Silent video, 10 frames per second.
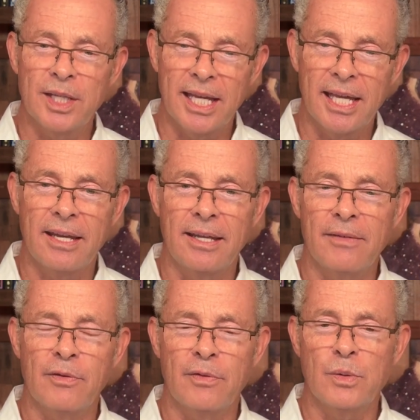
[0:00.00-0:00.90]
to get
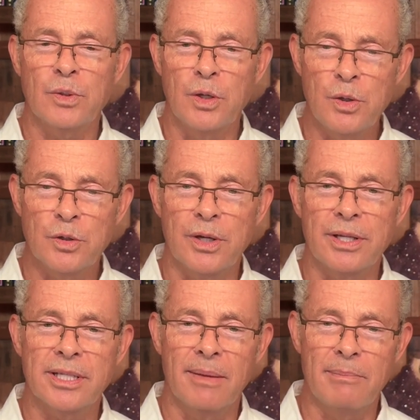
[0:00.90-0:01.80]
enough of those
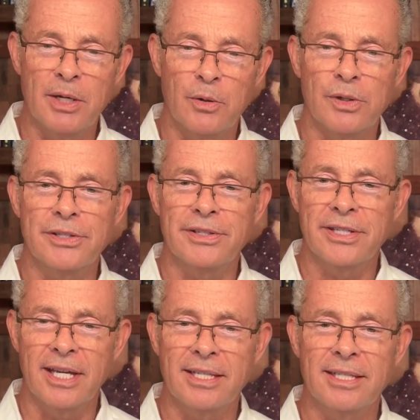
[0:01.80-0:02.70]
nutrients, the minerals and
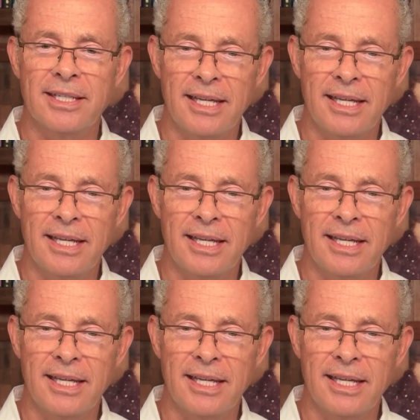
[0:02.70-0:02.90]
such,